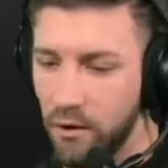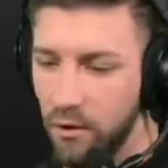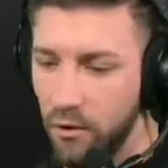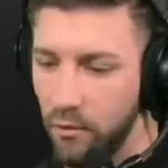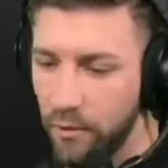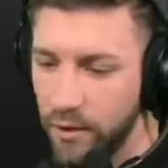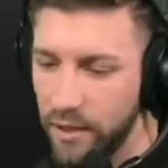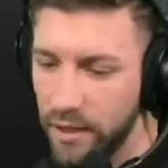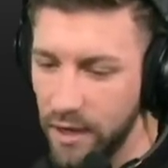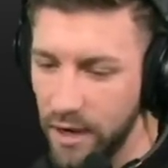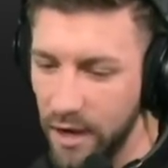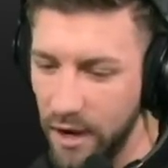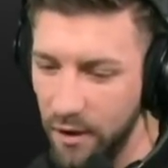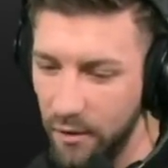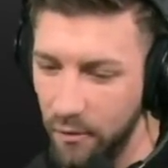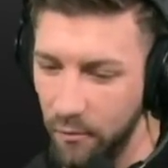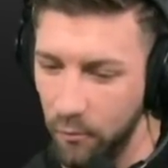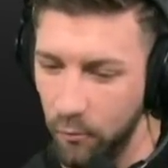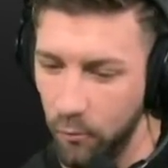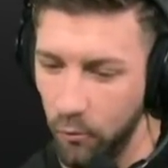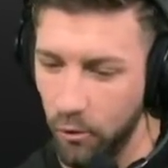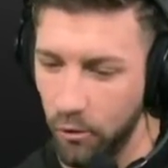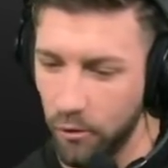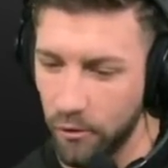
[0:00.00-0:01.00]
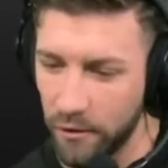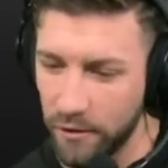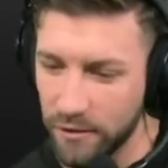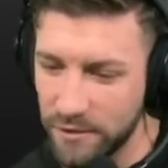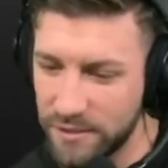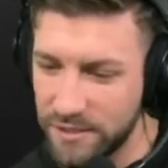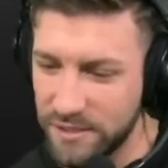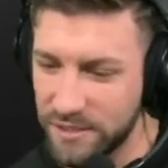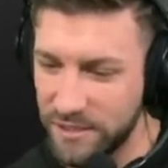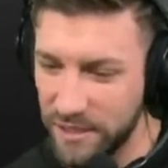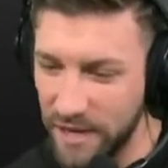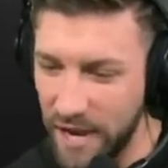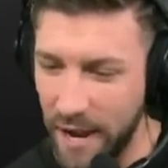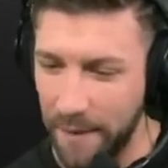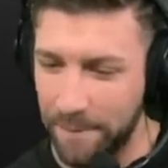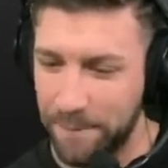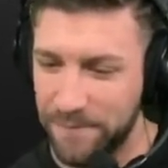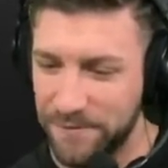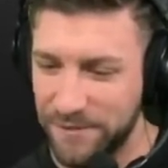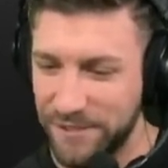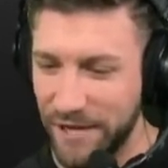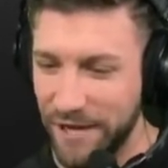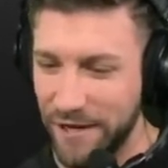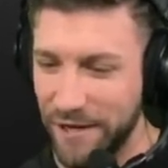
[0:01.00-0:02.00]
We got Warren Sapp
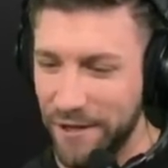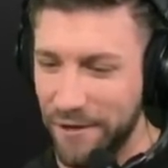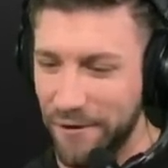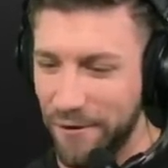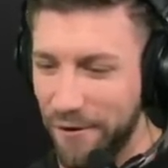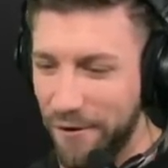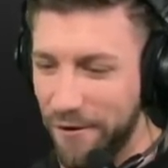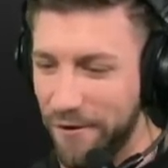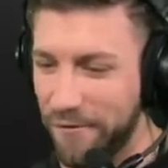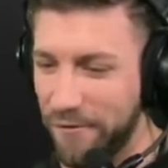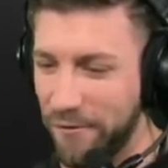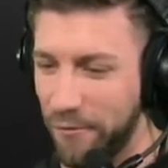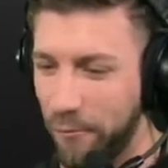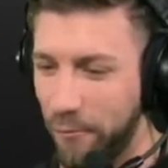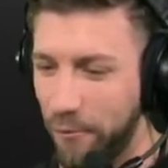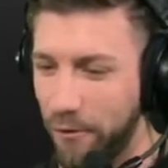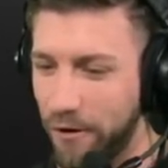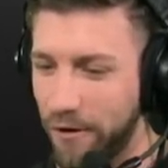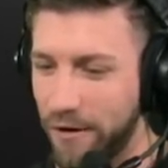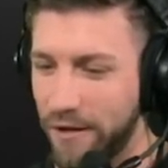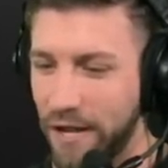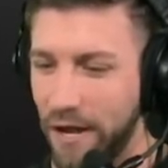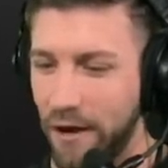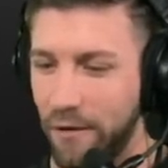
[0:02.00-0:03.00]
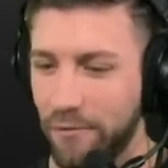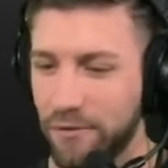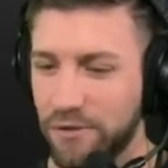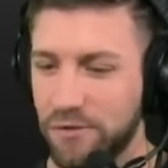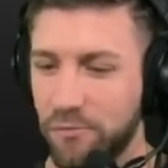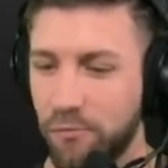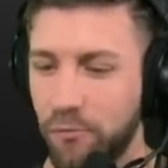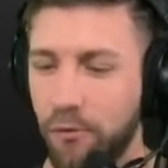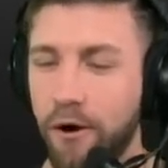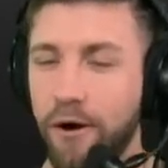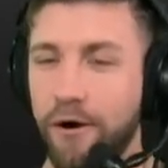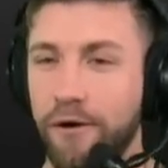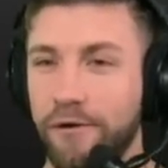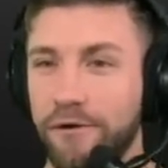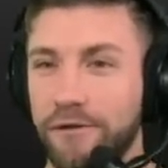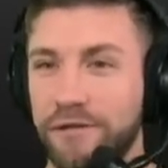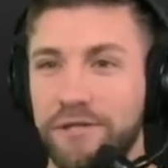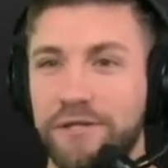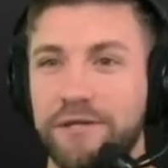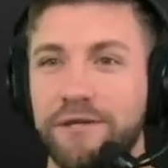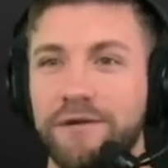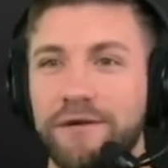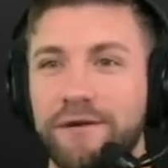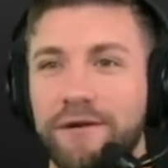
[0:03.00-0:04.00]
said he heard the workout was worse.